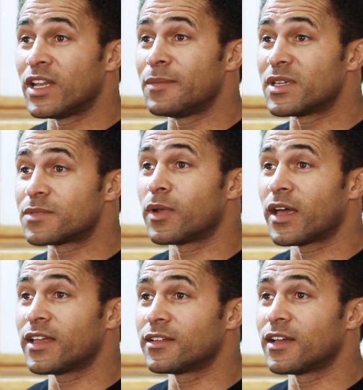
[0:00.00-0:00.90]
really miss
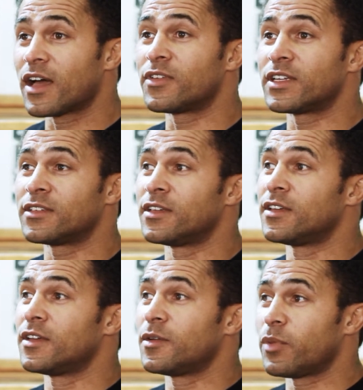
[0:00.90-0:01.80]
playing. Having
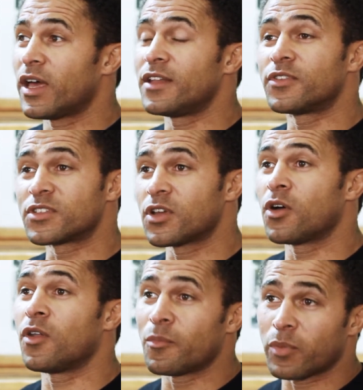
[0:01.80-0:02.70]
played for so
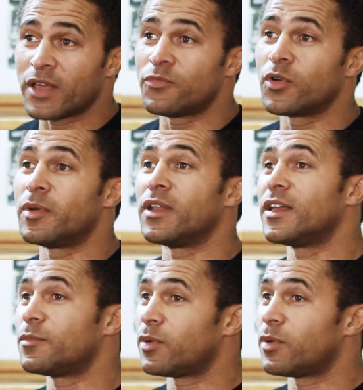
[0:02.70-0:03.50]
long, played rugby league,